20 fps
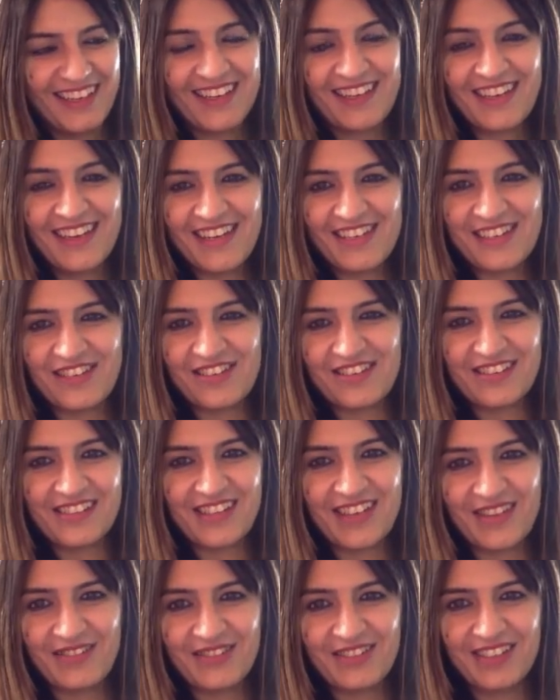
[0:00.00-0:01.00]
Nature is
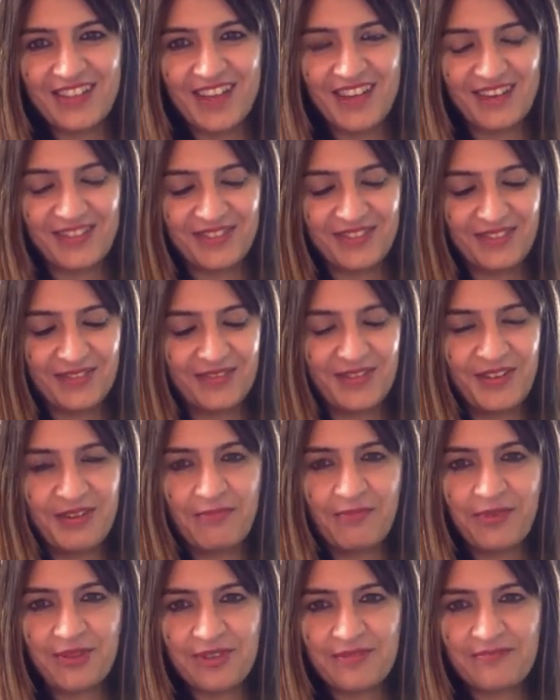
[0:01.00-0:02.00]
out now. We are
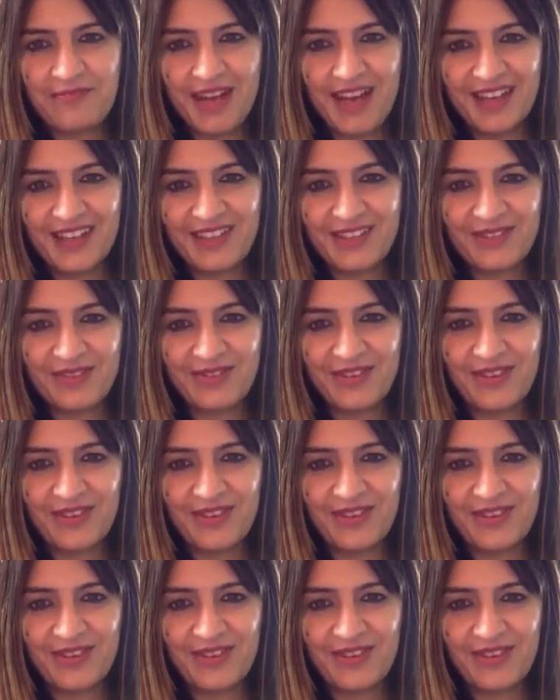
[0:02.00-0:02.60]
pushed back into